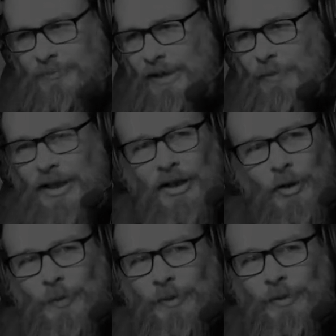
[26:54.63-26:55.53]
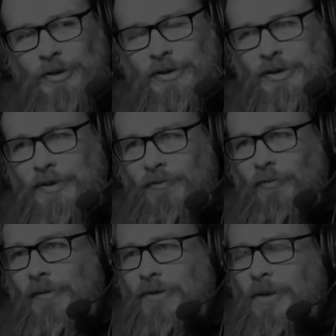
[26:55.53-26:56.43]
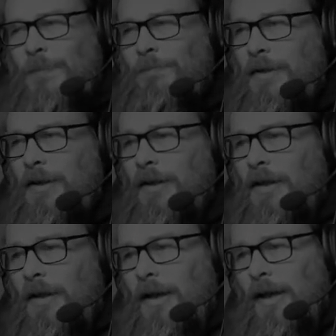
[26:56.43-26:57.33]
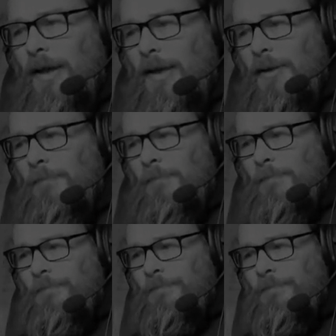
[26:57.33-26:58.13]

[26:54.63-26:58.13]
that might open up a different revenue. Um,